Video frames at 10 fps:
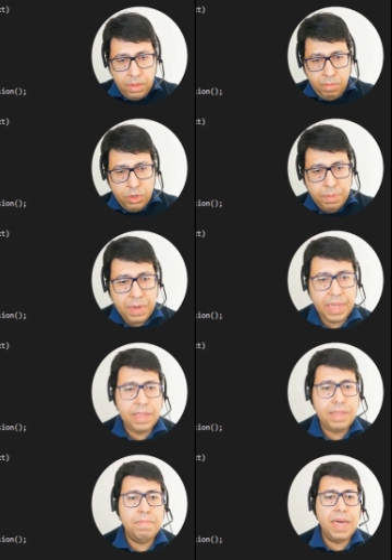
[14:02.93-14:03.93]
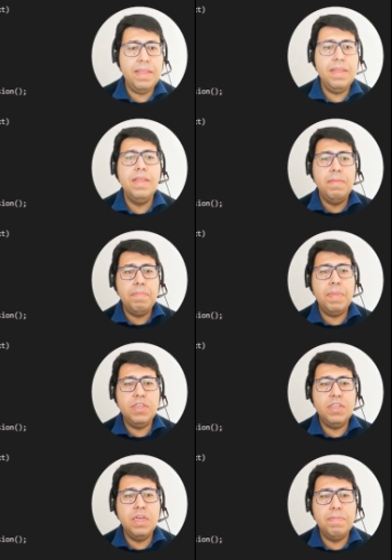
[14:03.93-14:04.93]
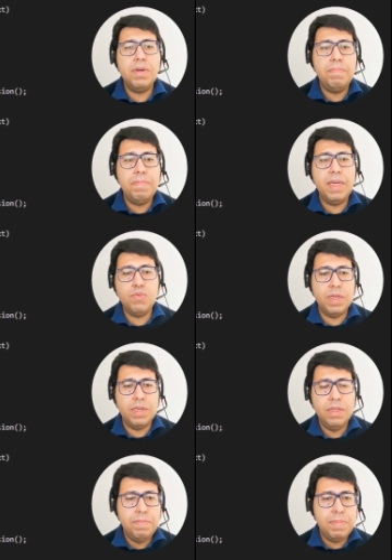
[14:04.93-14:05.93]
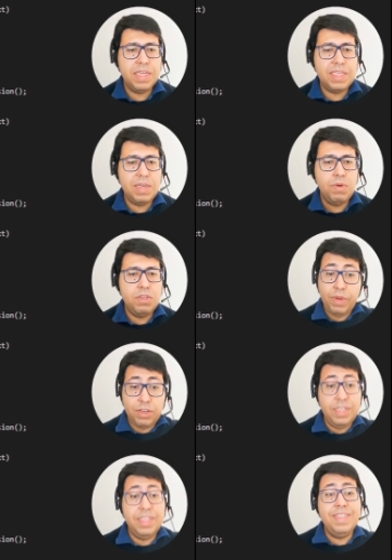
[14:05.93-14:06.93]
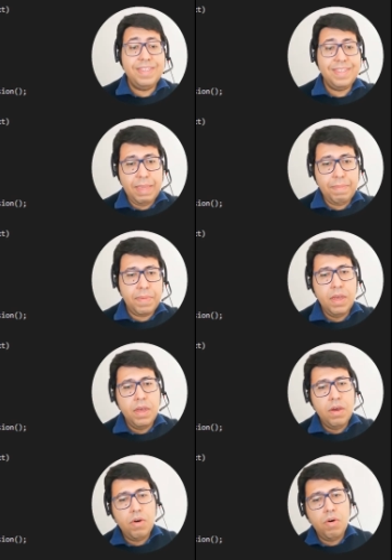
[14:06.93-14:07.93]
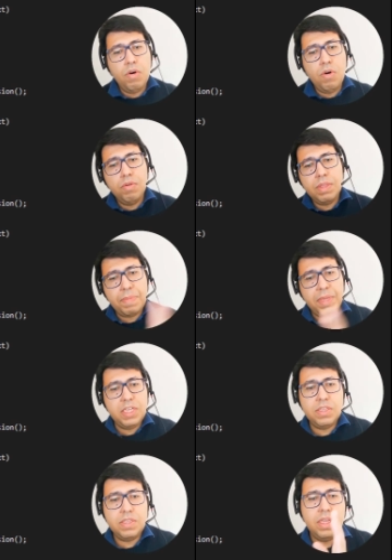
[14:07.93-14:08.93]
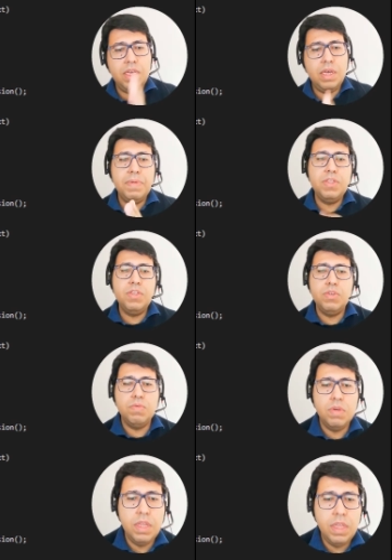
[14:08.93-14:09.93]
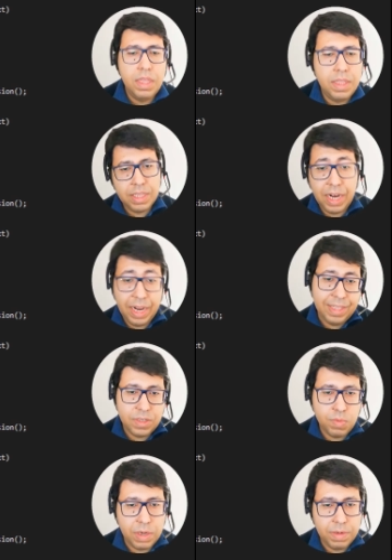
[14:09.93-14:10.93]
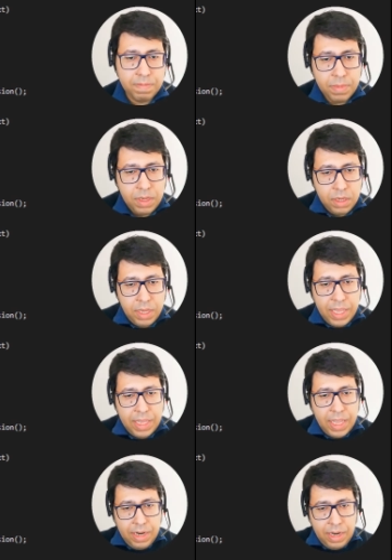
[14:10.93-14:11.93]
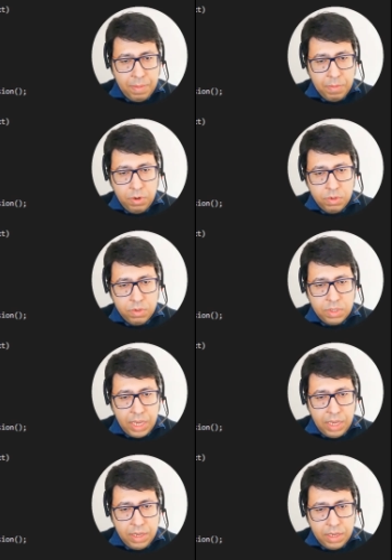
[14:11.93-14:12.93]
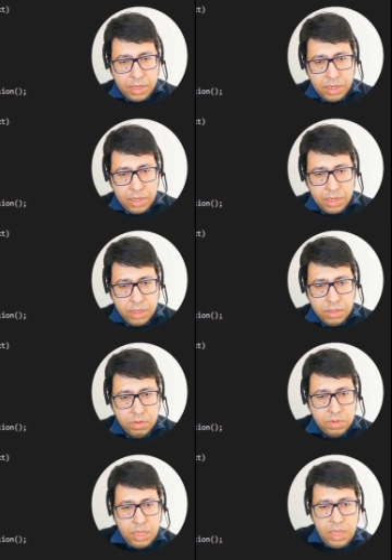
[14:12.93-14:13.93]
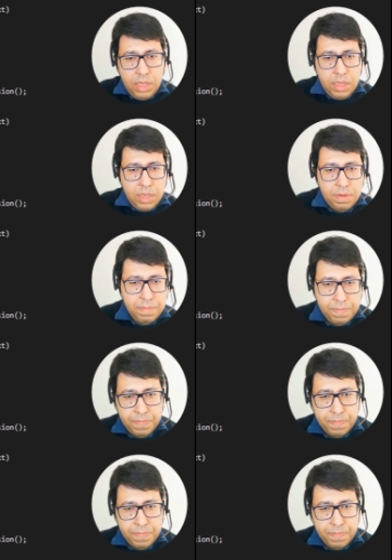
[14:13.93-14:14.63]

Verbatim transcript: multiply it by page number minus 1 because I want to actually skip all the pages up until the latest one. And then I'm going to take. So take